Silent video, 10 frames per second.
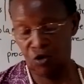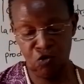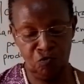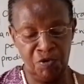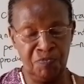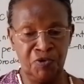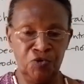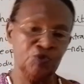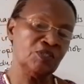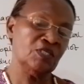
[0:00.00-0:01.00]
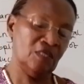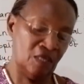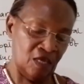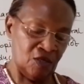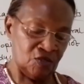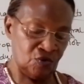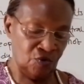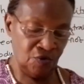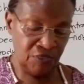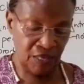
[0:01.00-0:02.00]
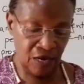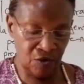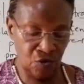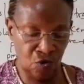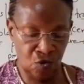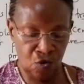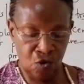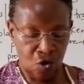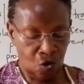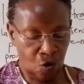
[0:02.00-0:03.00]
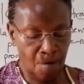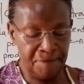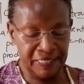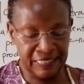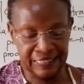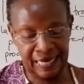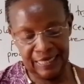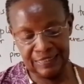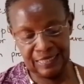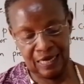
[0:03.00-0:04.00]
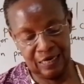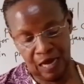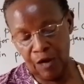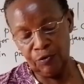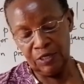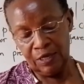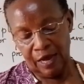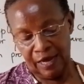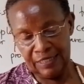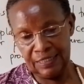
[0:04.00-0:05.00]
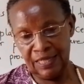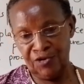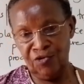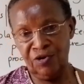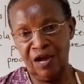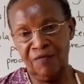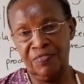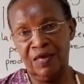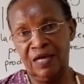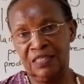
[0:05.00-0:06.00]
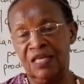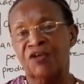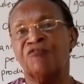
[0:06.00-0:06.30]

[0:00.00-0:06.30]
is going to be producing, so there are no competitors allowed, as they don't have that